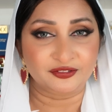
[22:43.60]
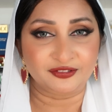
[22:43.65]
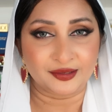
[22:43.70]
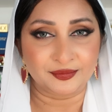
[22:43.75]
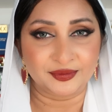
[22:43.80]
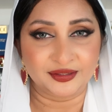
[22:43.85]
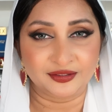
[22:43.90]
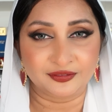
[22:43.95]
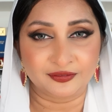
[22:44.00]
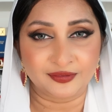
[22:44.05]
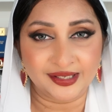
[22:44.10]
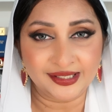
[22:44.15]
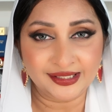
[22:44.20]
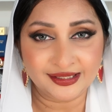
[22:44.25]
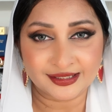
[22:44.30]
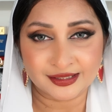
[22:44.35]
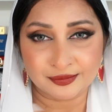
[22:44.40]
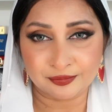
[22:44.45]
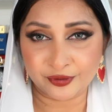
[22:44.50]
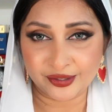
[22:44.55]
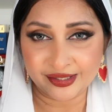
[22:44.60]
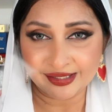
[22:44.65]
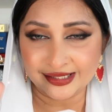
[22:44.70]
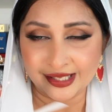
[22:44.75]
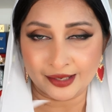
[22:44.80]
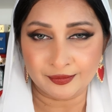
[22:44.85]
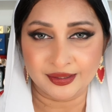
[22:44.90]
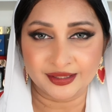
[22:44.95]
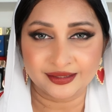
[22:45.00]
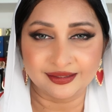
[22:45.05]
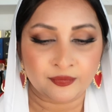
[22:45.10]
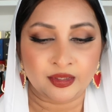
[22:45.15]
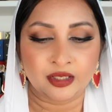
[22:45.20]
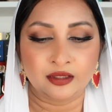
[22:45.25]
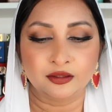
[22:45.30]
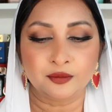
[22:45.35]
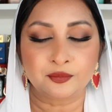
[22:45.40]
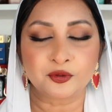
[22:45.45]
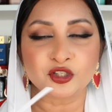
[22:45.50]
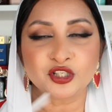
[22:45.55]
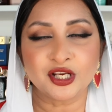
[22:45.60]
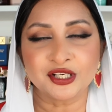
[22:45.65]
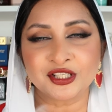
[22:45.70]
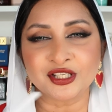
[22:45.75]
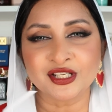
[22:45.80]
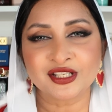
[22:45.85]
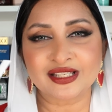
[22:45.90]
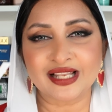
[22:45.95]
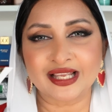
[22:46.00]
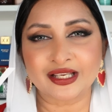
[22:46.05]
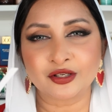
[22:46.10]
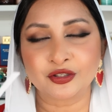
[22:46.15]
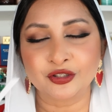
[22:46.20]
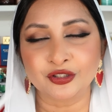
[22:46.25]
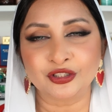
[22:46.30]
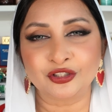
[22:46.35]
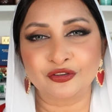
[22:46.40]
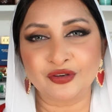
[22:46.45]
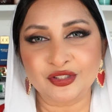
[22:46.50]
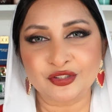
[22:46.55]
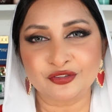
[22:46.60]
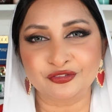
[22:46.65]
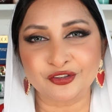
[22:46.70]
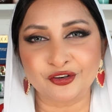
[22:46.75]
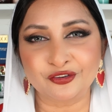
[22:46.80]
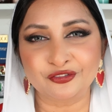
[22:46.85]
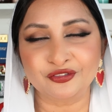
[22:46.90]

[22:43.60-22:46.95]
feminine, right? Spring, summer. The projection is like a good 3 to 4